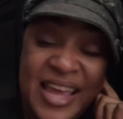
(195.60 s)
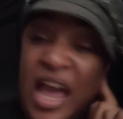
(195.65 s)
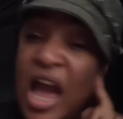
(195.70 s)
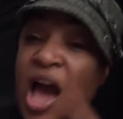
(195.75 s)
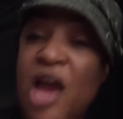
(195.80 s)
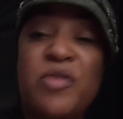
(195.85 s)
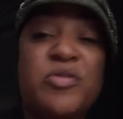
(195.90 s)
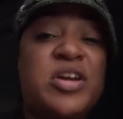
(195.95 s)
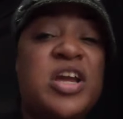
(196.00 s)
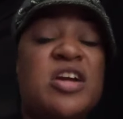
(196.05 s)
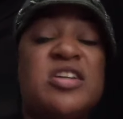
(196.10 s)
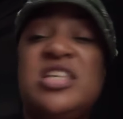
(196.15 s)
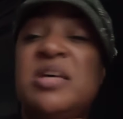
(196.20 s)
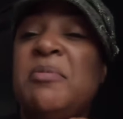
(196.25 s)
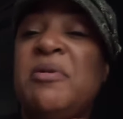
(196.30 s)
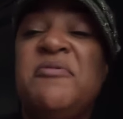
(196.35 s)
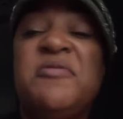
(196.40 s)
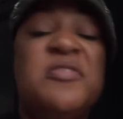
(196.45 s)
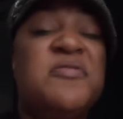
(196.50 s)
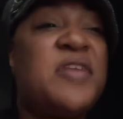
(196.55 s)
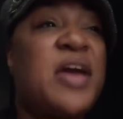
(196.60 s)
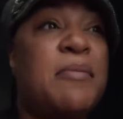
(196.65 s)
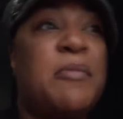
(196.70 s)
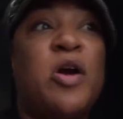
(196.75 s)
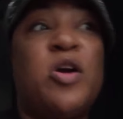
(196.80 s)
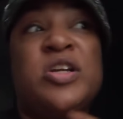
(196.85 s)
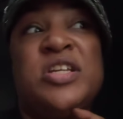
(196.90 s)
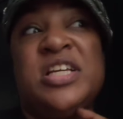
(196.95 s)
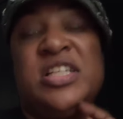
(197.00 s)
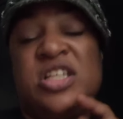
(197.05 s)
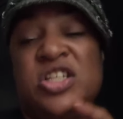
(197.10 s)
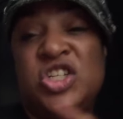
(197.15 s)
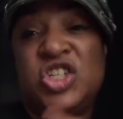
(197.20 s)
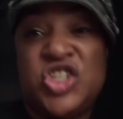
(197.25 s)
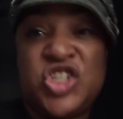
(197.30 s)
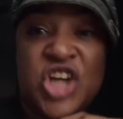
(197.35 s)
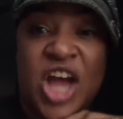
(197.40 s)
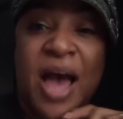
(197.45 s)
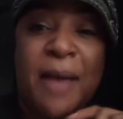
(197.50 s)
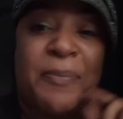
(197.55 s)
I don't care. Some of them even are addicted to
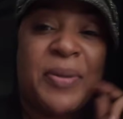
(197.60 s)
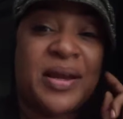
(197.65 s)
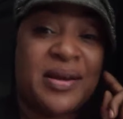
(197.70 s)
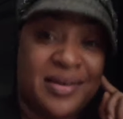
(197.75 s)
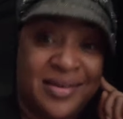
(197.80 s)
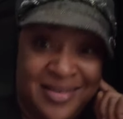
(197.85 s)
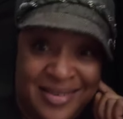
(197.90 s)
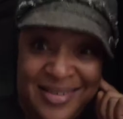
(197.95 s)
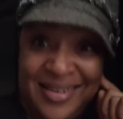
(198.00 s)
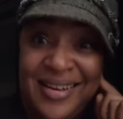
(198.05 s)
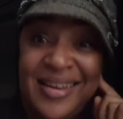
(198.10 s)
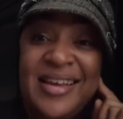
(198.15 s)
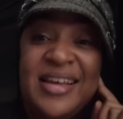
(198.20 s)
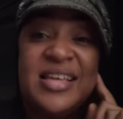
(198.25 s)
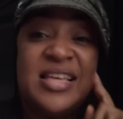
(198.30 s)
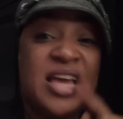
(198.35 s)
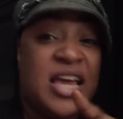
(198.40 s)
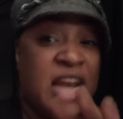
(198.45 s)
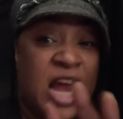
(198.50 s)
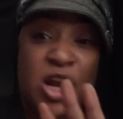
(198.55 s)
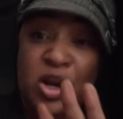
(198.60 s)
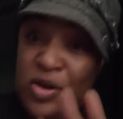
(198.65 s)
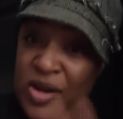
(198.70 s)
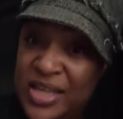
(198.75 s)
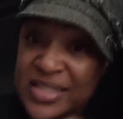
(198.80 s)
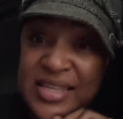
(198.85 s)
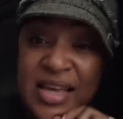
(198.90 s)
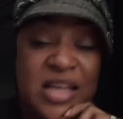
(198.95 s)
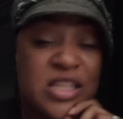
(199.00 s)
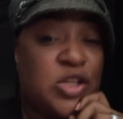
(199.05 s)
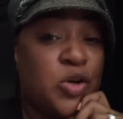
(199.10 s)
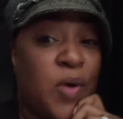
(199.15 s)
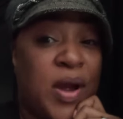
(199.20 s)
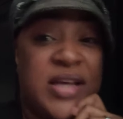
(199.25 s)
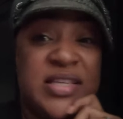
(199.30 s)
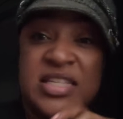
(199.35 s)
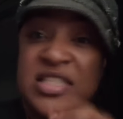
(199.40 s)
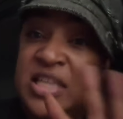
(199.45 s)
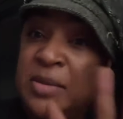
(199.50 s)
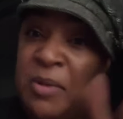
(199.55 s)
shopping. And I know that sounds
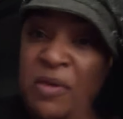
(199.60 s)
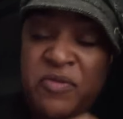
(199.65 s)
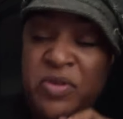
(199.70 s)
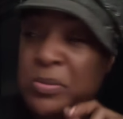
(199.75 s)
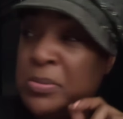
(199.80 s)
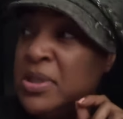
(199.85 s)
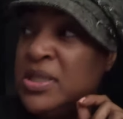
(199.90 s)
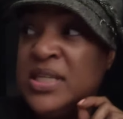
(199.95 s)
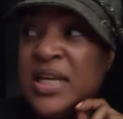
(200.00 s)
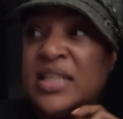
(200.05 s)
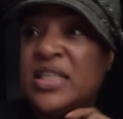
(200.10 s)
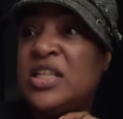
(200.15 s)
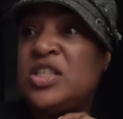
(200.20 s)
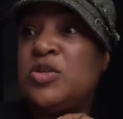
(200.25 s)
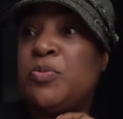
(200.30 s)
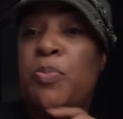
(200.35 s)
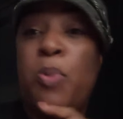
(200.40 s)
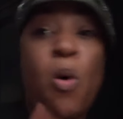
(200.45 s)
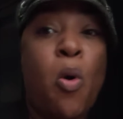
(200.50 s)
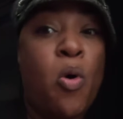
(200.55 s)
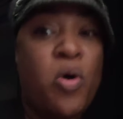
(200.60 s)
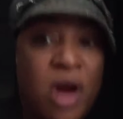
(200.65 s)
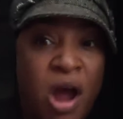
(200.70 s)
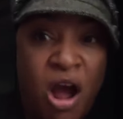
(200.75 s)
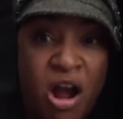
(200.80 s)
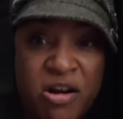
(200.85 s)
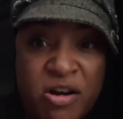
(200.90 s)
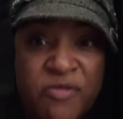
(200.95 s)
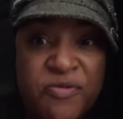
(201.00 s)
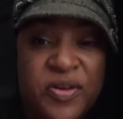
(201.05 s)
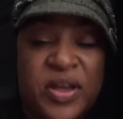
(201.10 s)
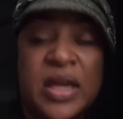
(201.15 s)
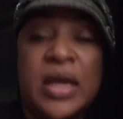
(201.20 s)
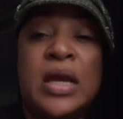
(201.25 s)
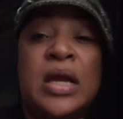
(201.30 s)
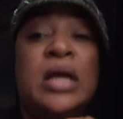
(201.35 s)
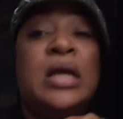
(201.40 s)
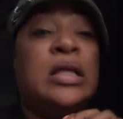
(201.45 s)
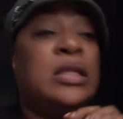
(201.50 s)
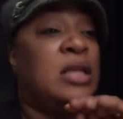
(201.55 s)
crazy. Some of them addicted to
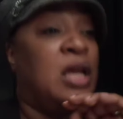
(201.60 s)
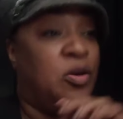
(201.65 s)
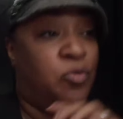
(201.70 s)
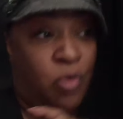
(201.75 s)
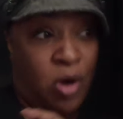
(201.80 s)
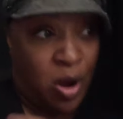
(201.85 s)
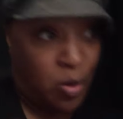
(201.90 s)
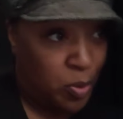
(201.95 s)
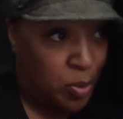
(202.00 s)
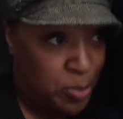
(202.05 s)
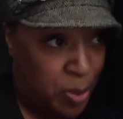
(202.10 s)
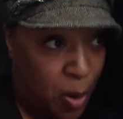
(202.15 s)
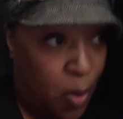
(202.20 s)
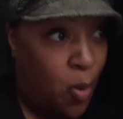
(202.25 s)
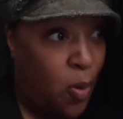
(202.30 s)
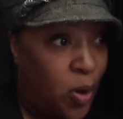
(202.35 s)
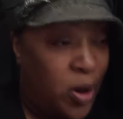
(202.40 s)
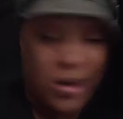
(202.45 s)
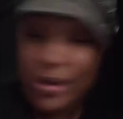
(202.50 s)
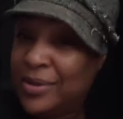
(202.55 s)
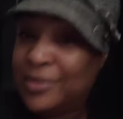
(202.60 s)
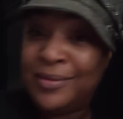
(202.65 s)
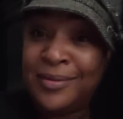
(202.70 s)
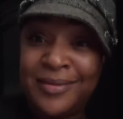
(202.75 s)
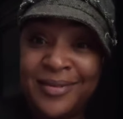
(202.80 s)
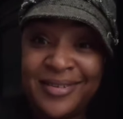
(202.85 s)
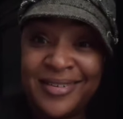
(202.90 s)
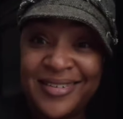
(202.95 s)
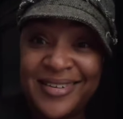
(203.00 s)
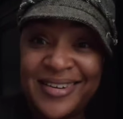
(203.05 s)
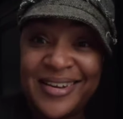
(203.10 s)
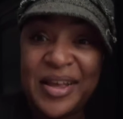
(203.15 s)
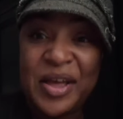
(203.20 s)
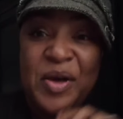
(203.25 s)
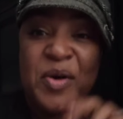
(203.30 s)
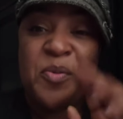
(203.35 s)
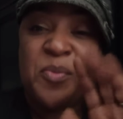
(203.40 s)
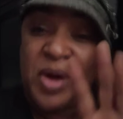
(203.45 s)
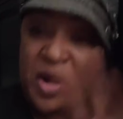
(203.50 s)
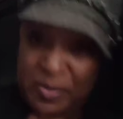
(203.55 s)
pornography. Nothing wrong with porn.
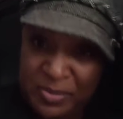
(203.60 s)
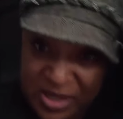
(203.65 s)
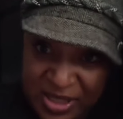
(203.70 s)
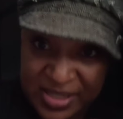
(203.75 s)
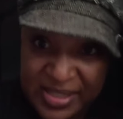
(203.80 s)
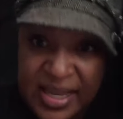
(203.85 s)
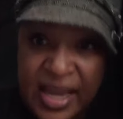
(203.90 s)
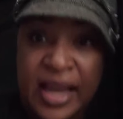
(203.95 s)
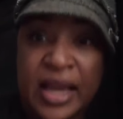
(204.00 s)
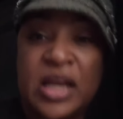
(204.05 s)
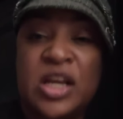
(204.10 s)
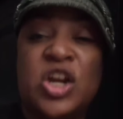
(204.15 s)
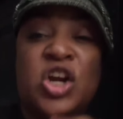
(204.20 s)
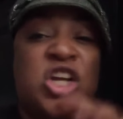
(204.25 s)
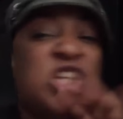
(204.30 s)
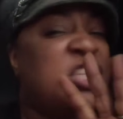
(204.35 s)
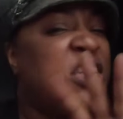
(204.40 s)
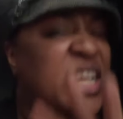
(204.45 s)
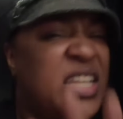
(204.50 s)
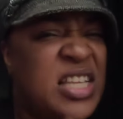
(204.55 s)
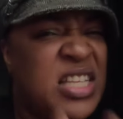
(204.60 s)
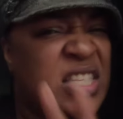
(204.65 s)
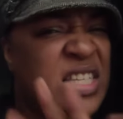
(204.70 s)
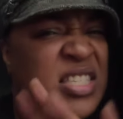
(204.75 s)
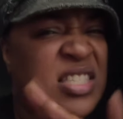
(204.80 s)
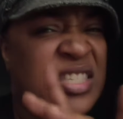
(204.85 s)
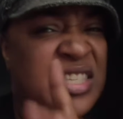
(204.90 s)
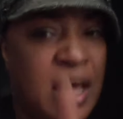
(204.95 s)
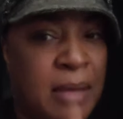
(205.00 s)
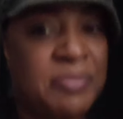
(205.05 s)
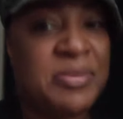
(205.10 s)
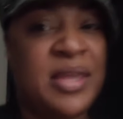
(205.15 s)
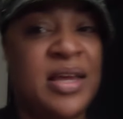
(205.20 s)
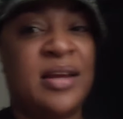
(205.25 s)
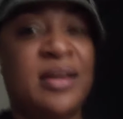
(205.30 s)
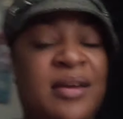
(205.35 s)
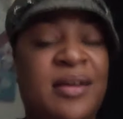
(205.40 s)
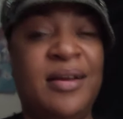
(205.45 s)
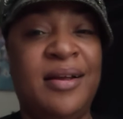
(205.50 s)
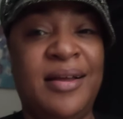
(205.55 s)
But I'm just saying they're addicted to something